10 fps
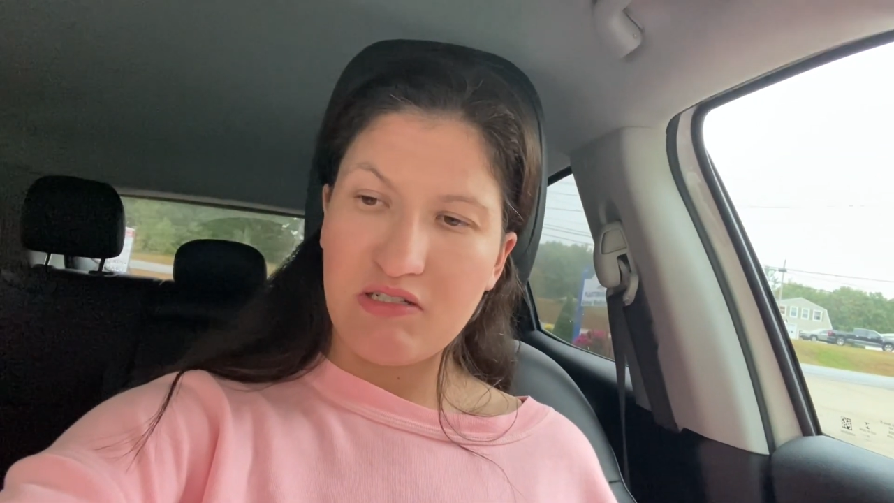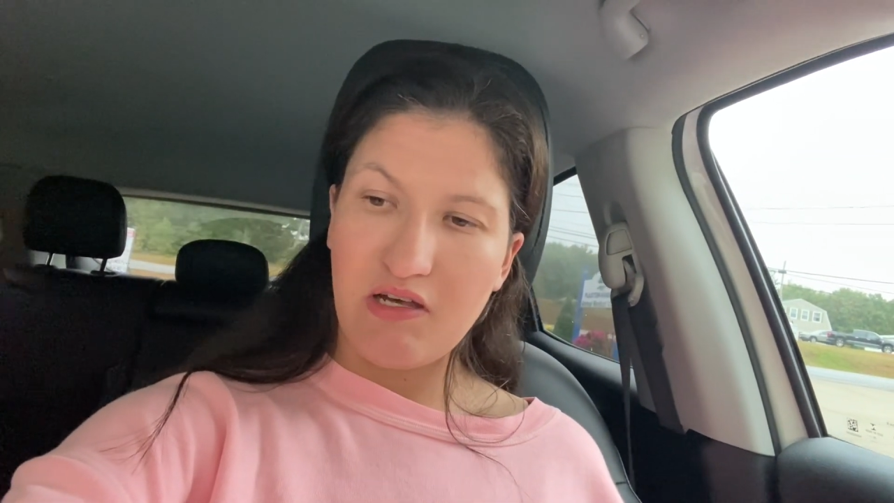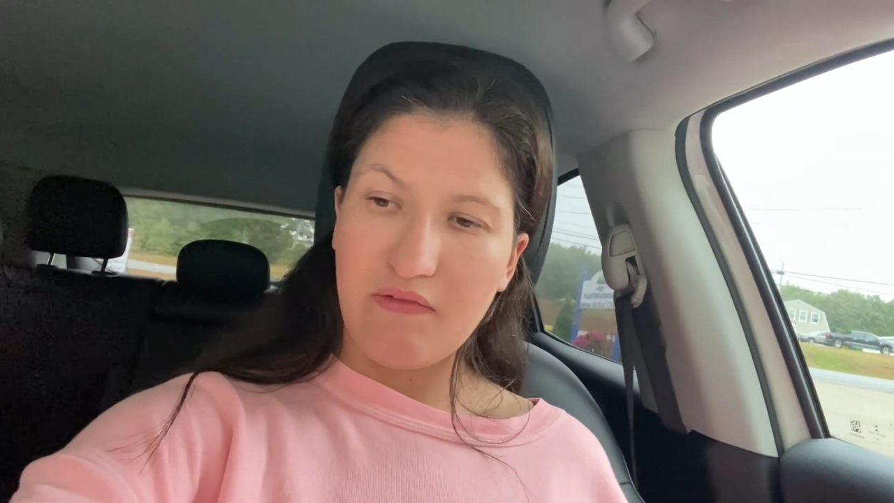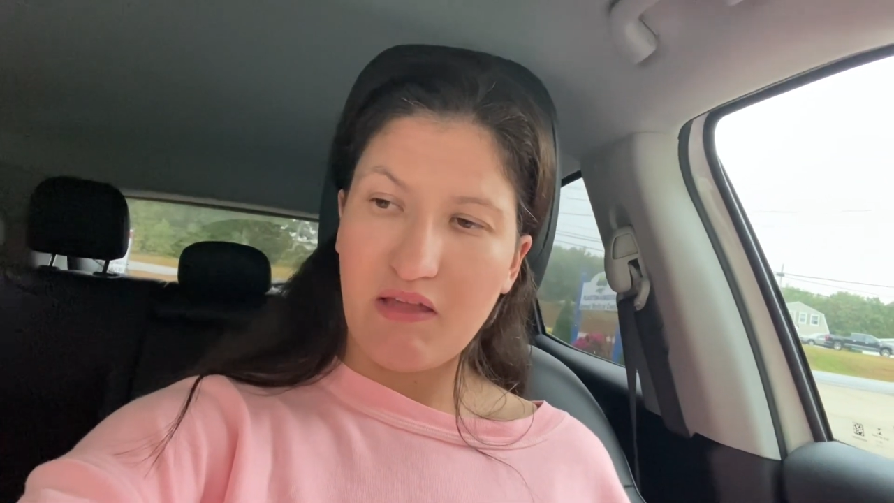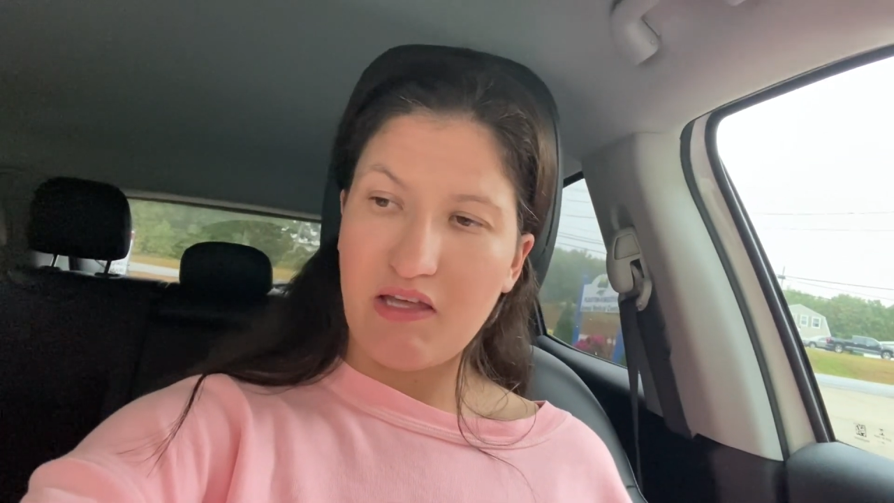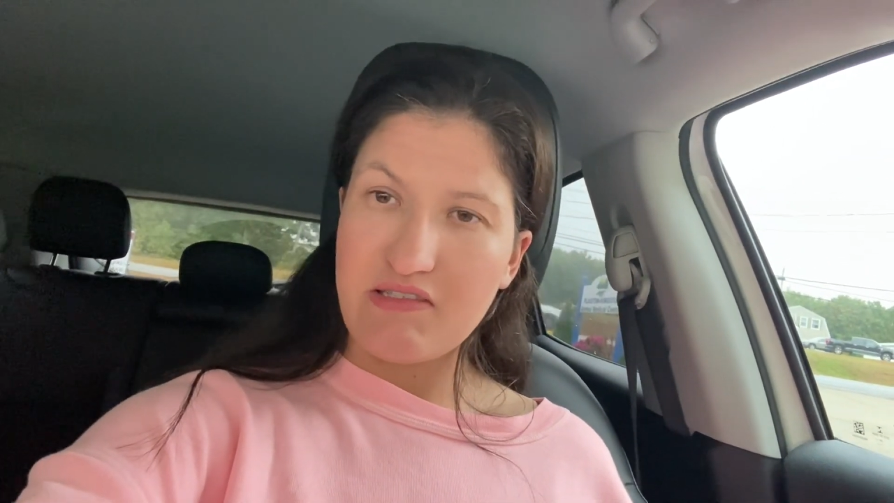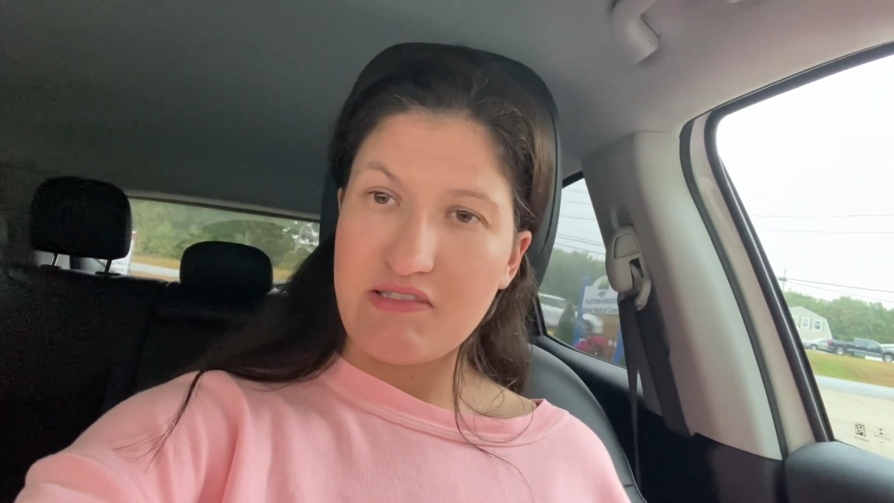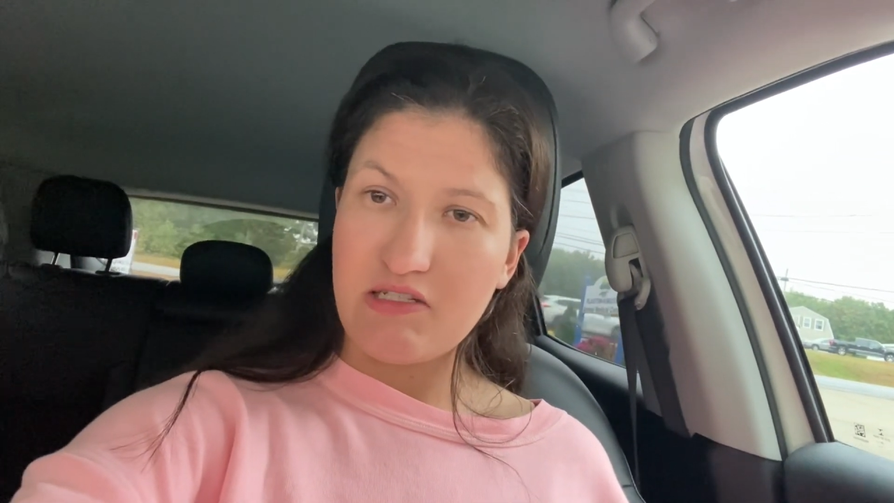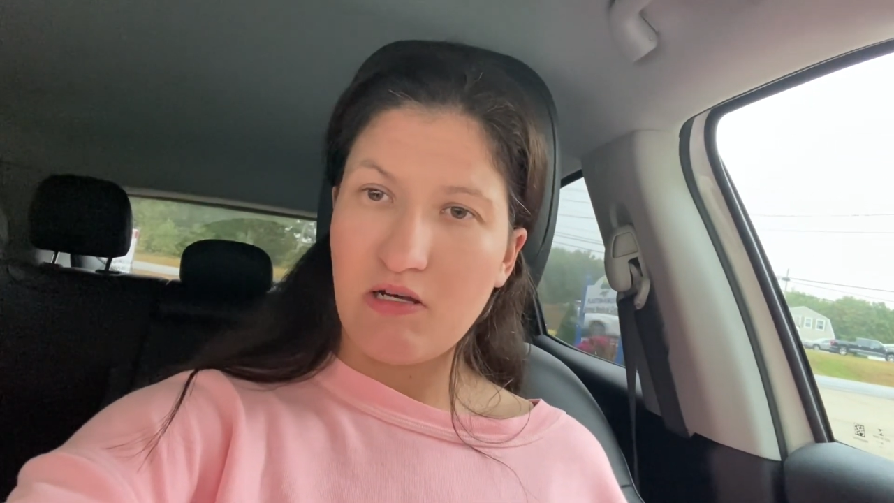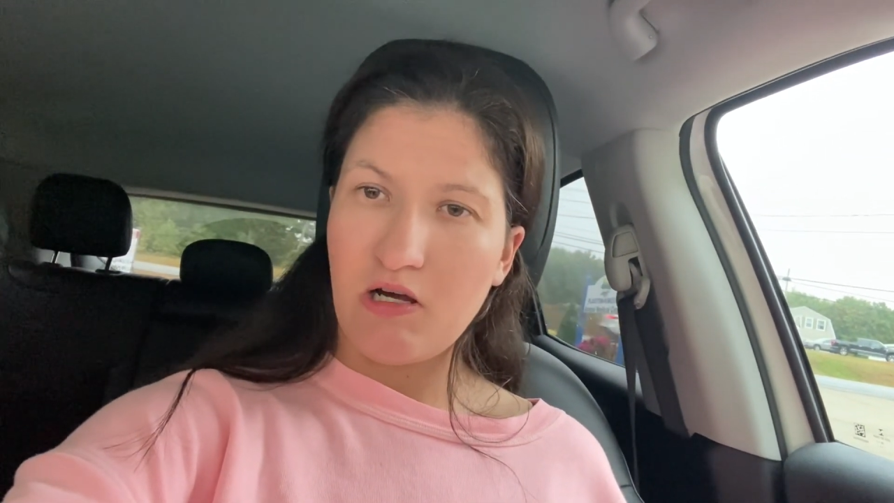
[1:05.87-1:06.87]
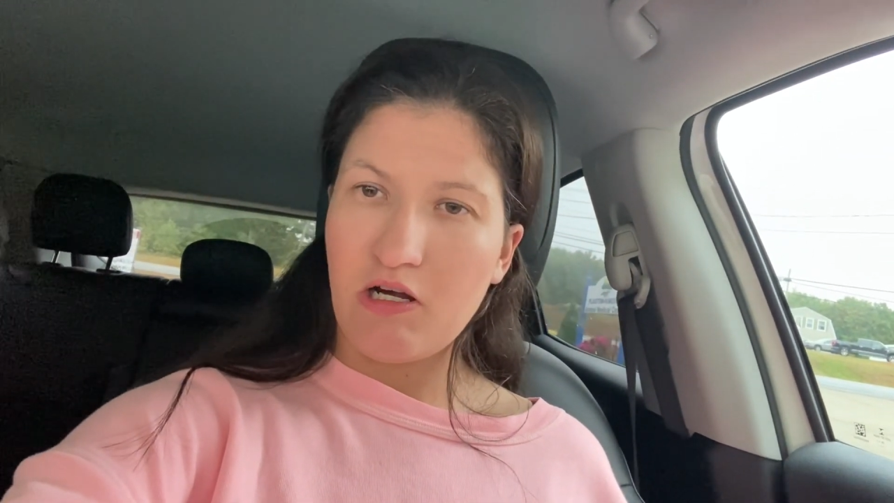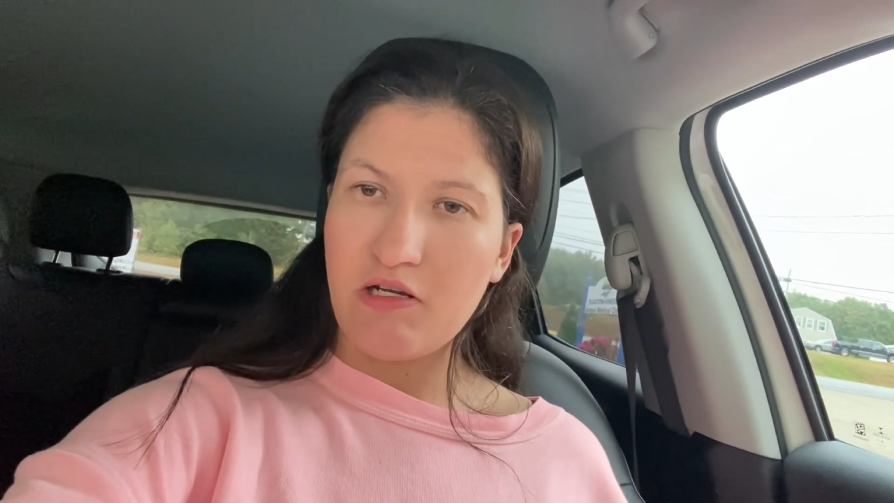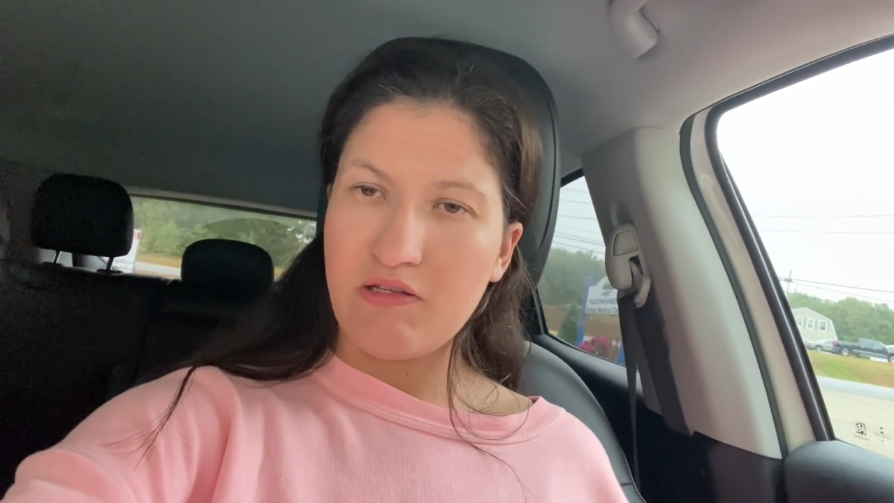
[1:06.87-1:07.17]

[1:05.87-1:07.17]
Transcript: had the AC on.